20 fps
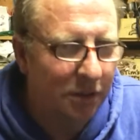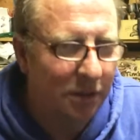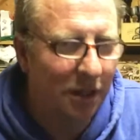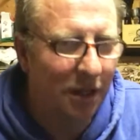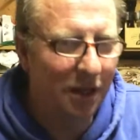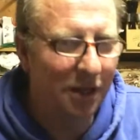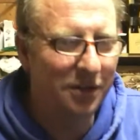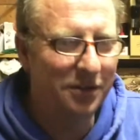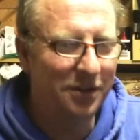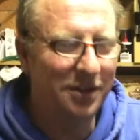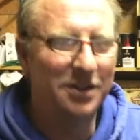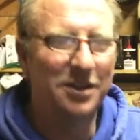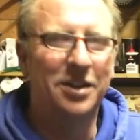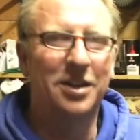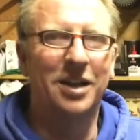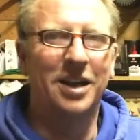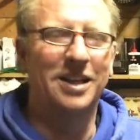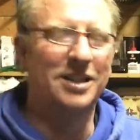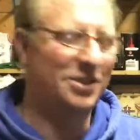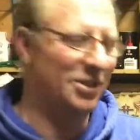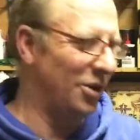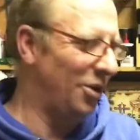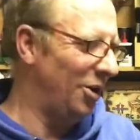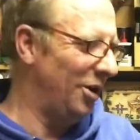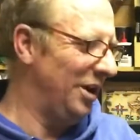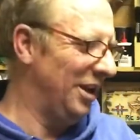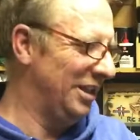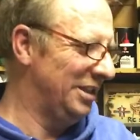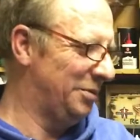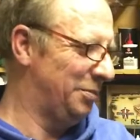the links are
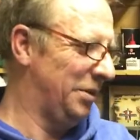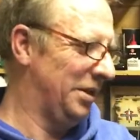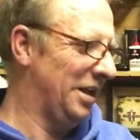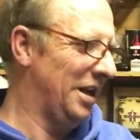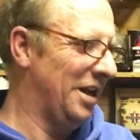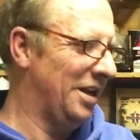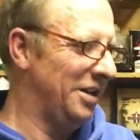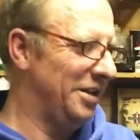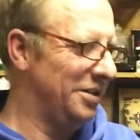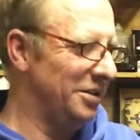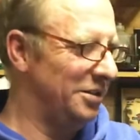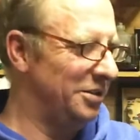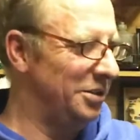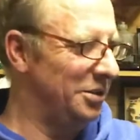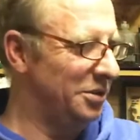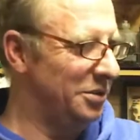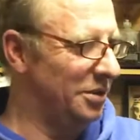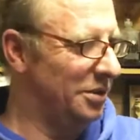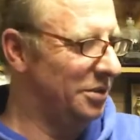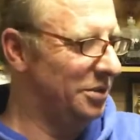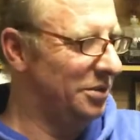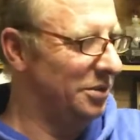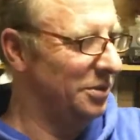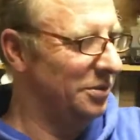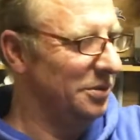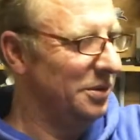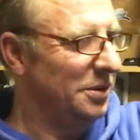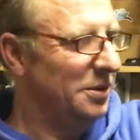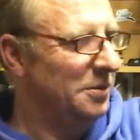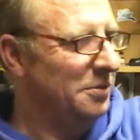like spaghetti, they're useless, so
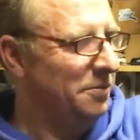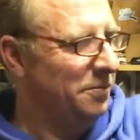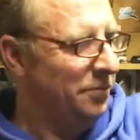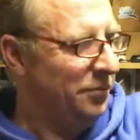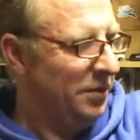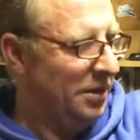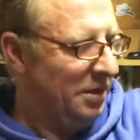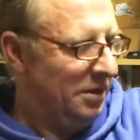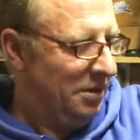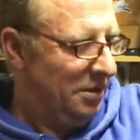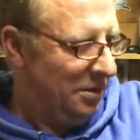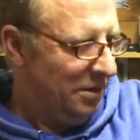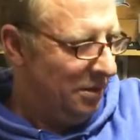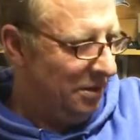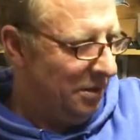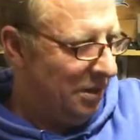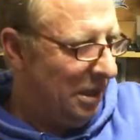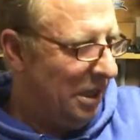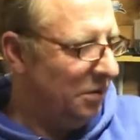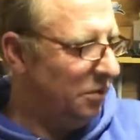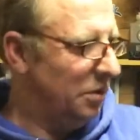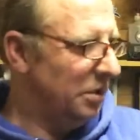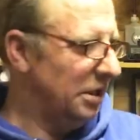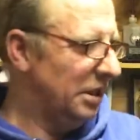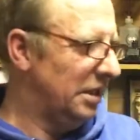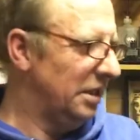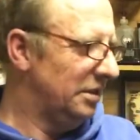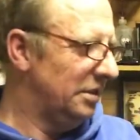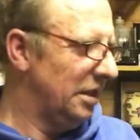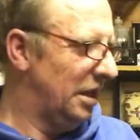I want to
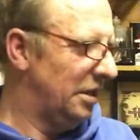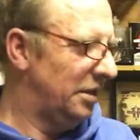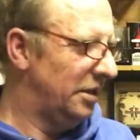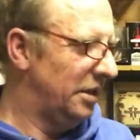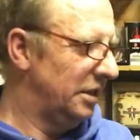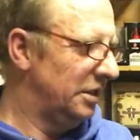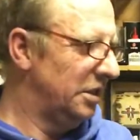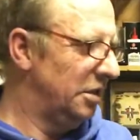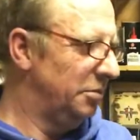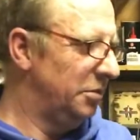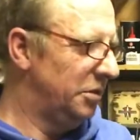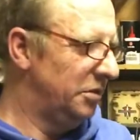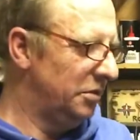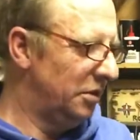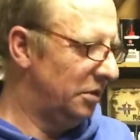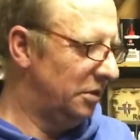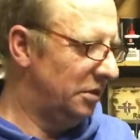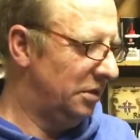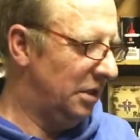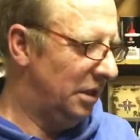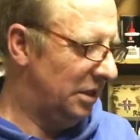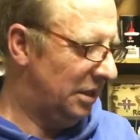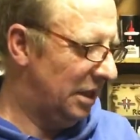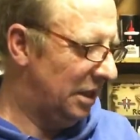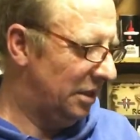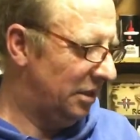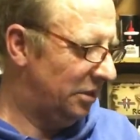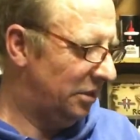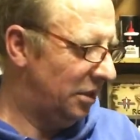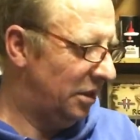get that thing up and running and
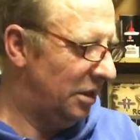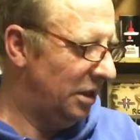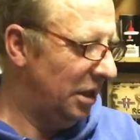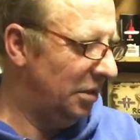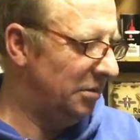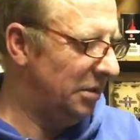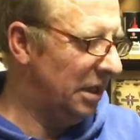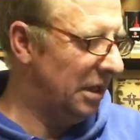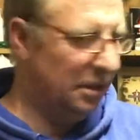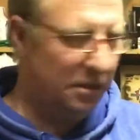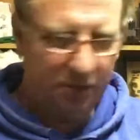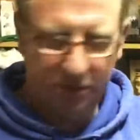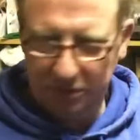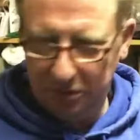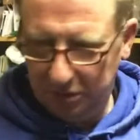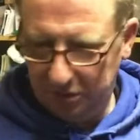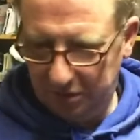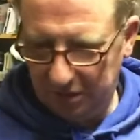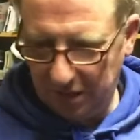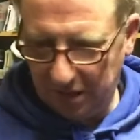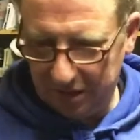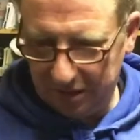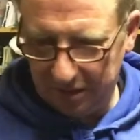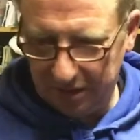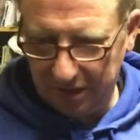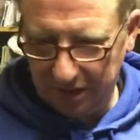get it down. I would like to use that.